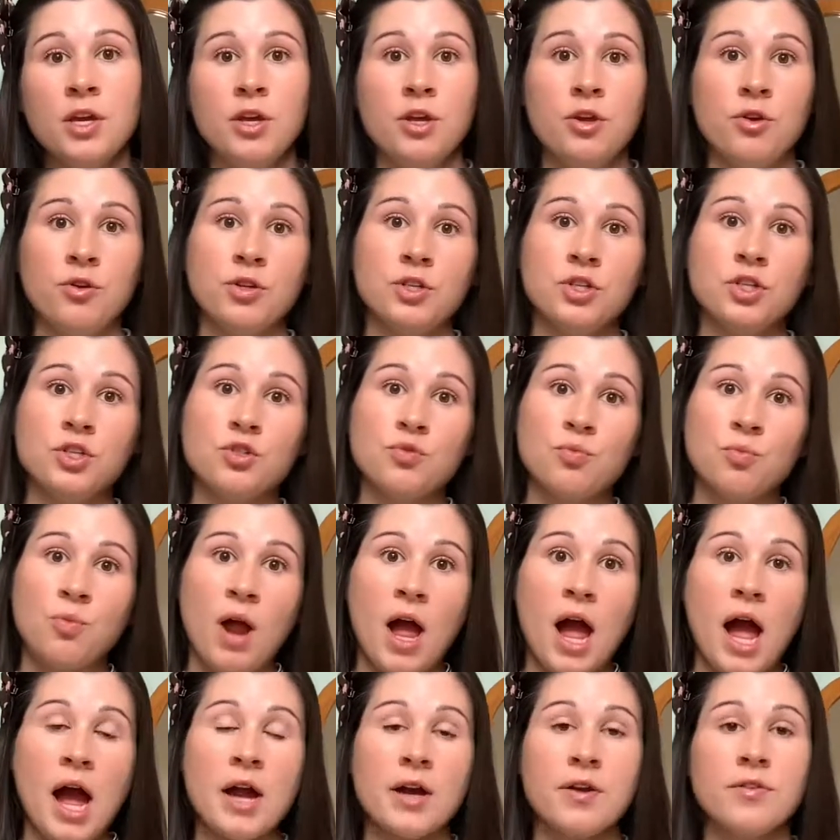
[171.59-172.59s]
You can just
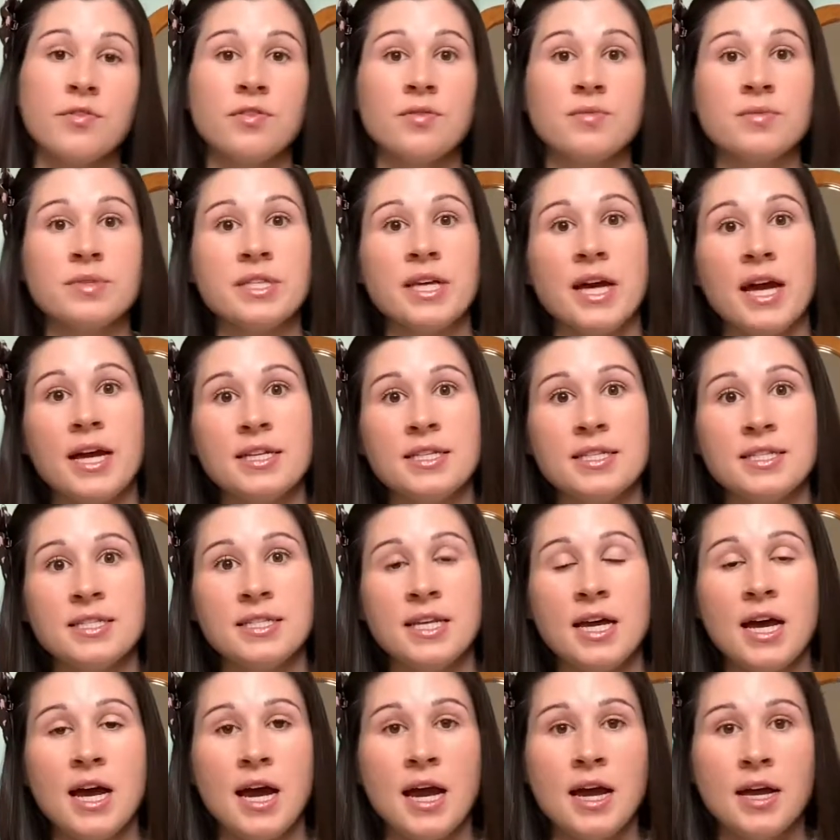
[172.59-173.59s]
rock from side to
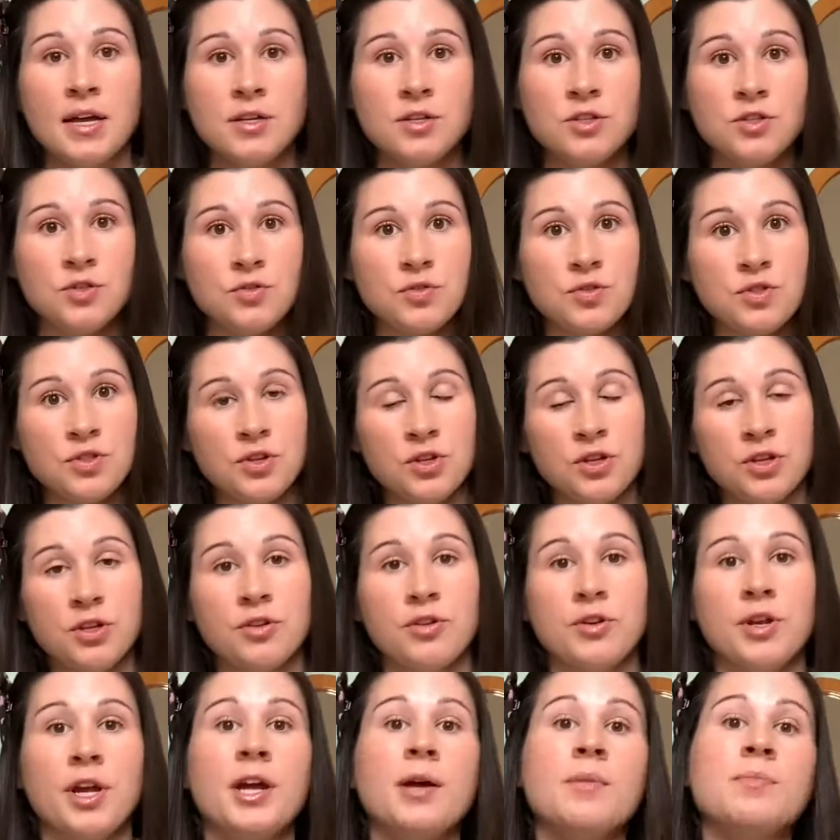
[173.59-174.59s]
side, do
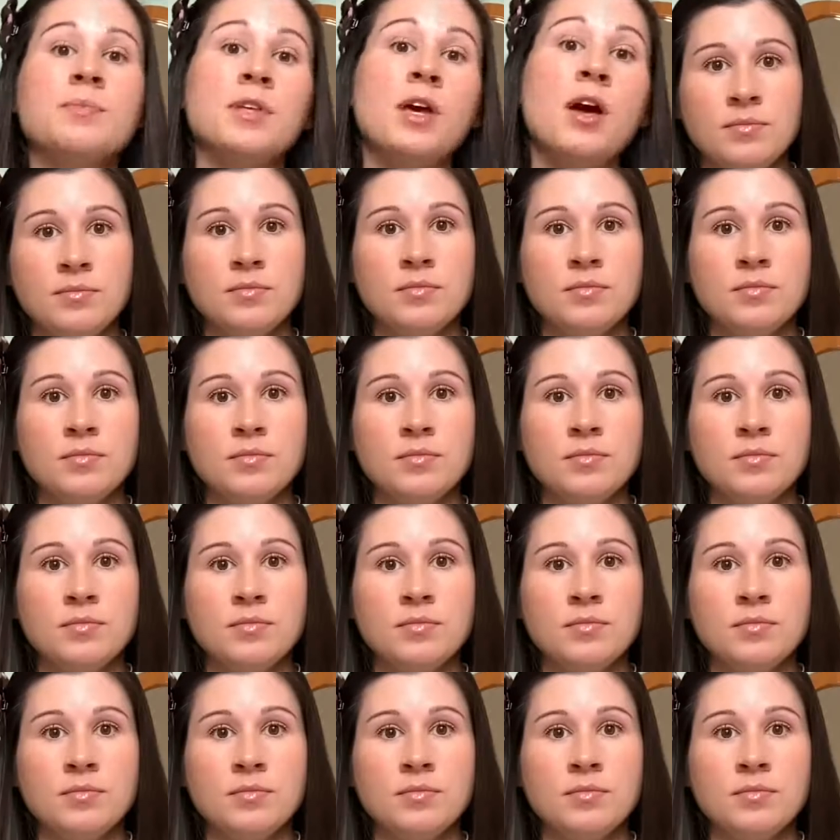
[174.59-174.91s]
circular hips.